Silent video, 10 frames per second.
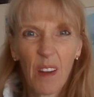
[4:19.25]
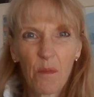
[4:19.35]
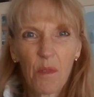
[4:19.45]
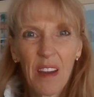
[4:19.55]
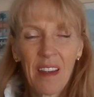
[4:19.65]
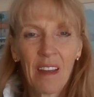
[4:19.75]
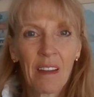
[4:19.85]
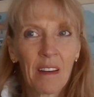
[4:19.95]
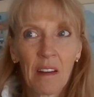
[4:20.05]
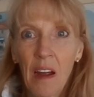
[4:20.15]
We
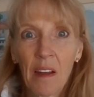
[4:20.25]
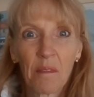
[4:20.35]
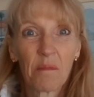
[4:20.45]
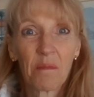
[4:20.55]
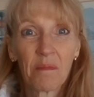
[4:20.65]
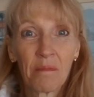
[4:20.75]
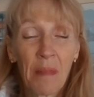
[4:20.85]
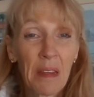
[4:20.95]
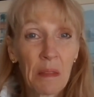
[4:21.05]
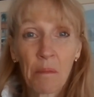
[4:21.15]
can
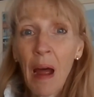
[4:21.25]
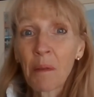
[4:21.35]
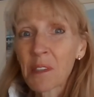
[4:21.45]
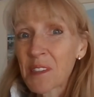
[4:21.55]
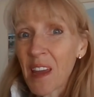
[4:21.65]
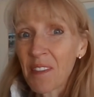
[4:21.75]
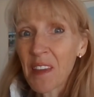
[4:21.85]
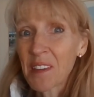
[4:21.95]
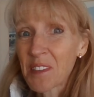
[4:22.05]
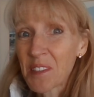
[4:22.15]
make the Bible say
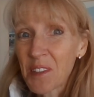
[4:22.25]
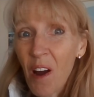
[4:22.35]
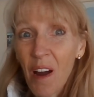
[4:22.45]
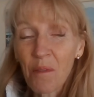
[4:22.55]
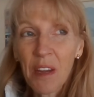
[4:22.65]
things it's not.